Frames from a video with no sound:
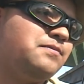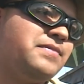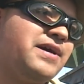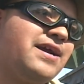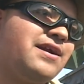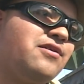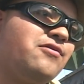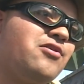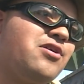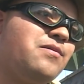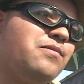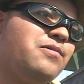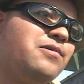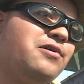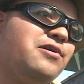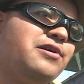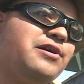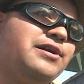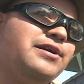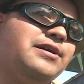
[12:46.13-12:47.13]
back in Grand
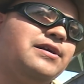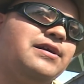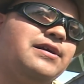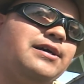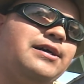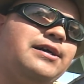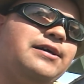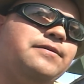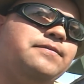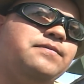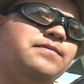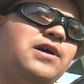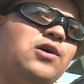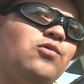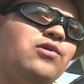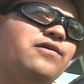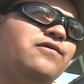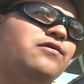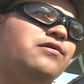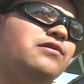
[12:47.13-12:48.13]
Prairie. Ariel
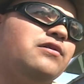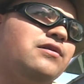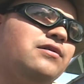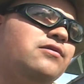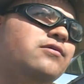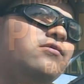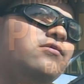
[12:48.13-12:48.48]
Garcia works